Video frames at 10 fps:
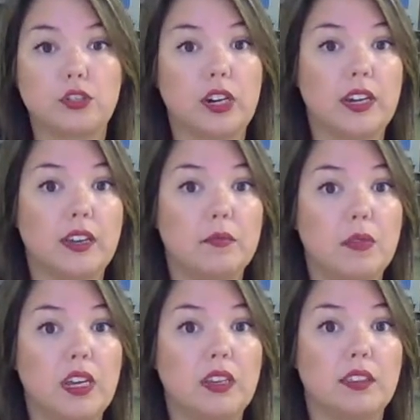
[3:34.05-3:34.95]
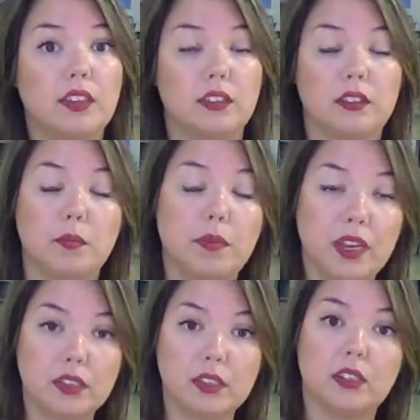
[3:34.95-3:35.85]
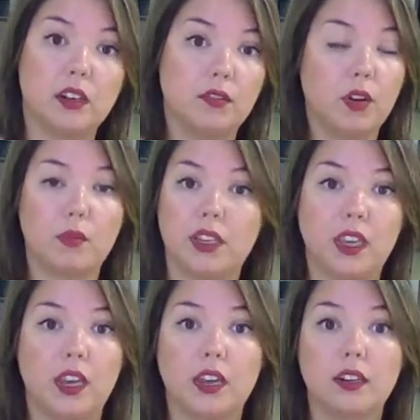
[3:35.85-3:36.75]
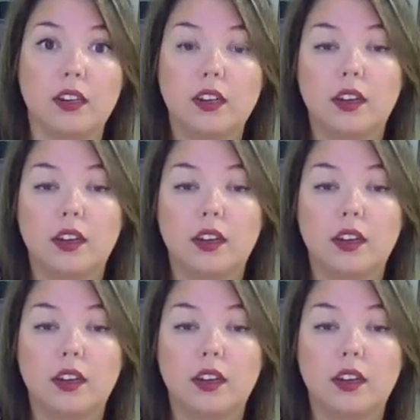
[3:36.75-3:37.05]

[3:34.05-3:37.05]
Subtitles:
try and make the best of what we can.